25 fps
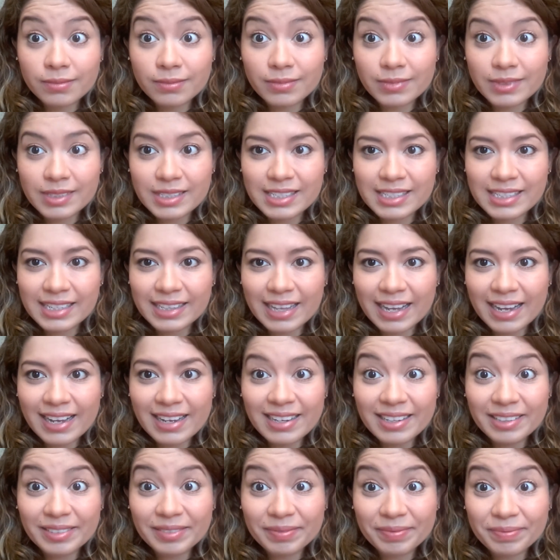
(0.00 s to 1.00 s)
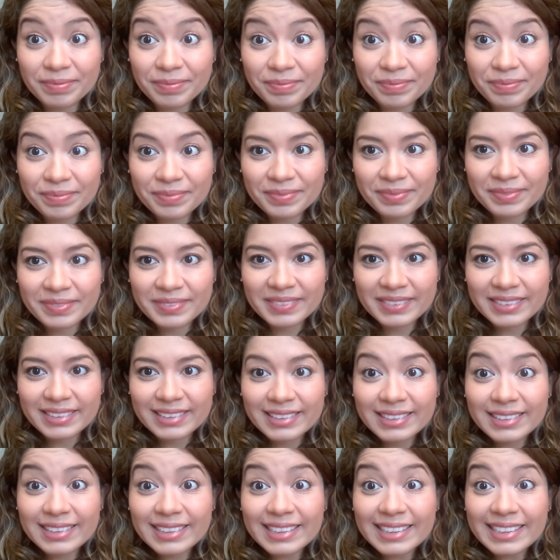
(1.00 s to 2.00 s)
You see that?
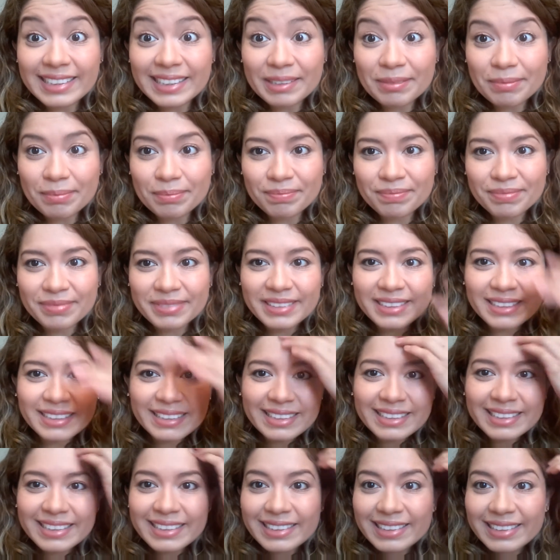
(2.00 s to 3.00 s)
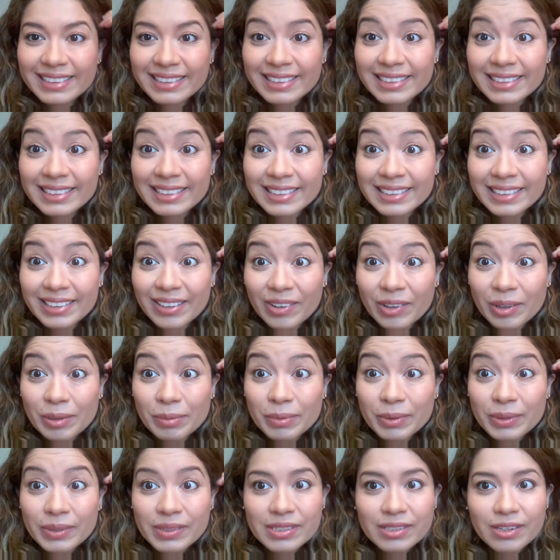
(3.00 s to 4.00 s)
Yep.
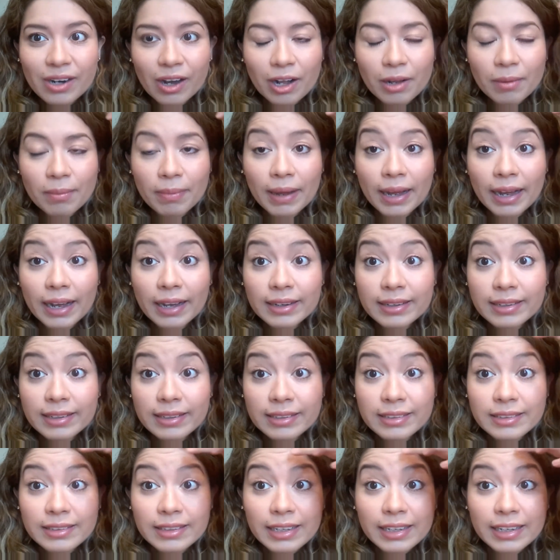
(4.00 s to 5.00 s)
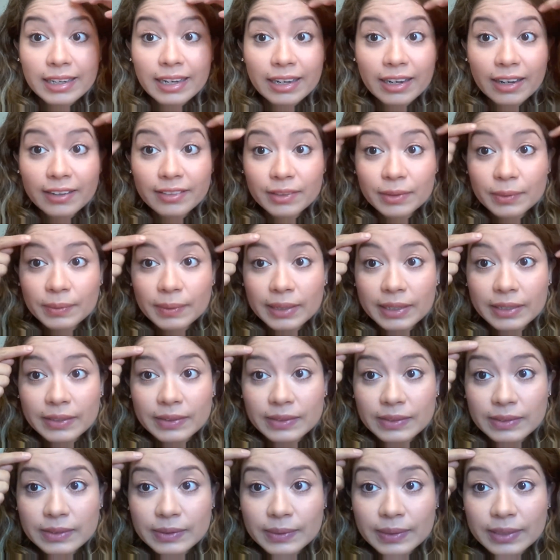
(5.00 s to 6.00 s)
Almost all back. Like I got the
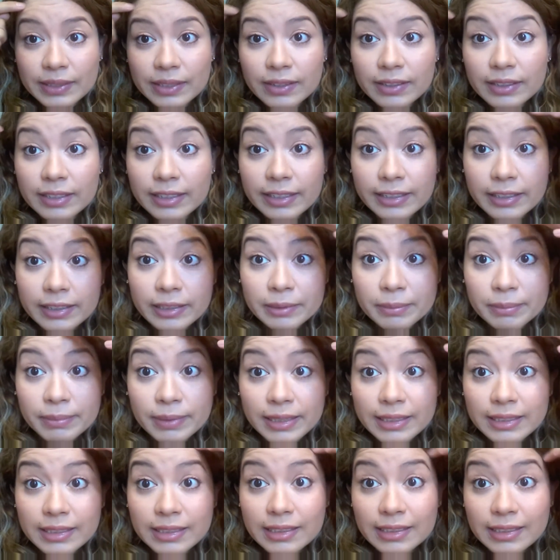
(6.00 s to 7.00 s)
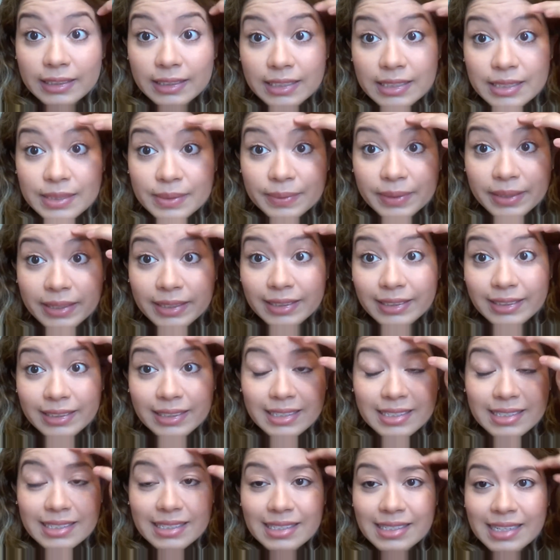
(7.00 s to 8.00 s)
wrinkles going on here, but this one
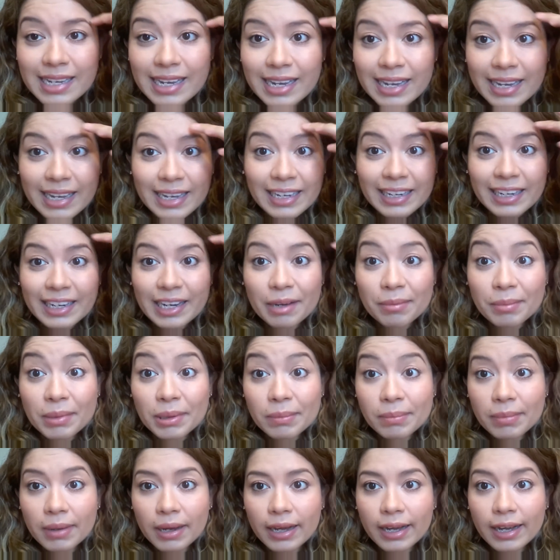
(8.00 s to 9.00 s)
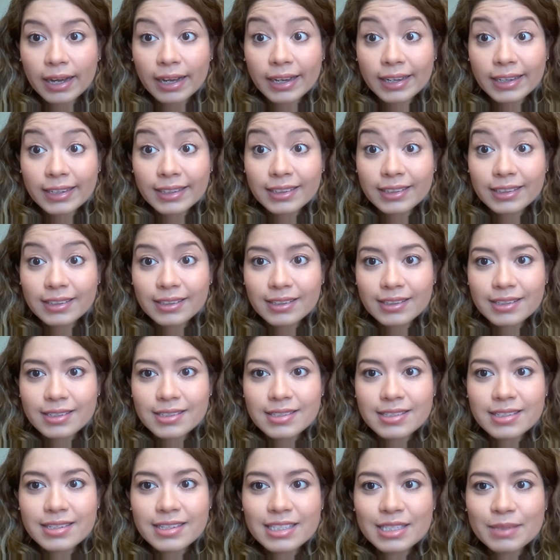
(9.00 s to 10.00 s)
is coming back
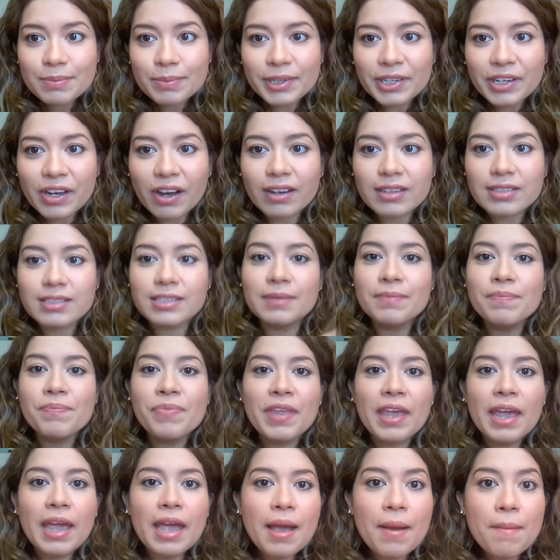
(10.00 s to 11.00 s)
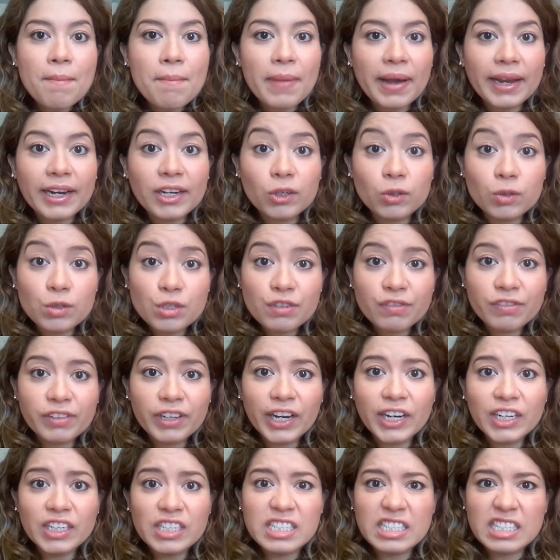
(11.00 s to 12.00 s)
so that's pretty awesome. My nose
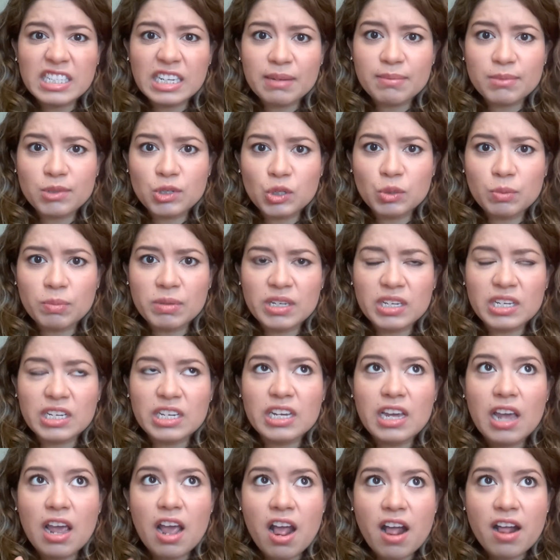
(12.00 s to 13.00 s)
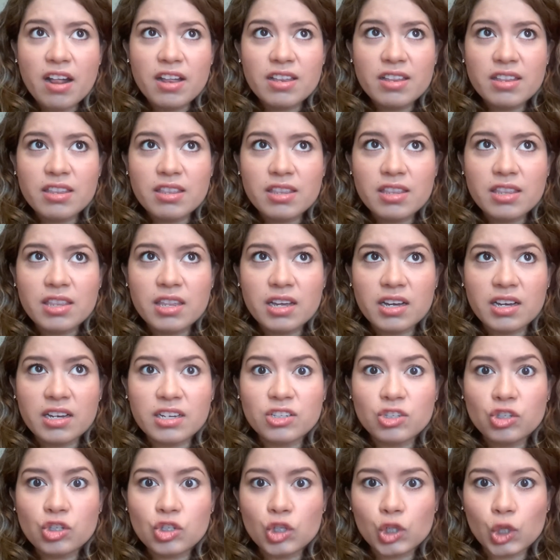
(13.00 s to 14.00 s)
flare seemed to be the
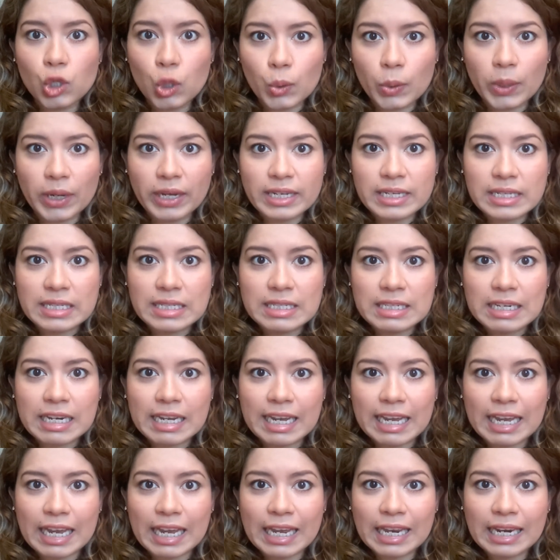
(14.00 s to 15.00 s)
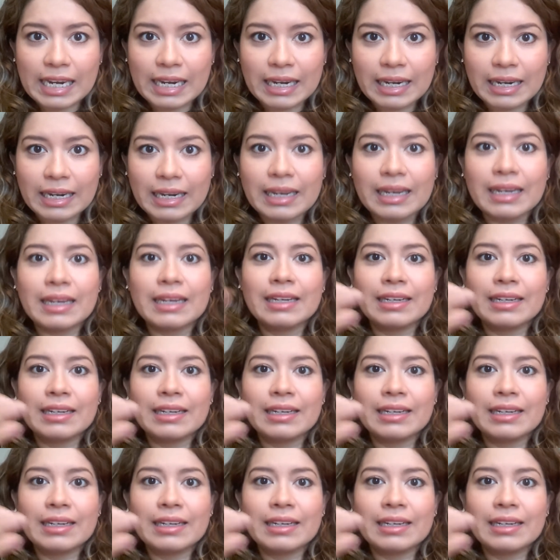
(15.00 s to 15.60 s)
slowest in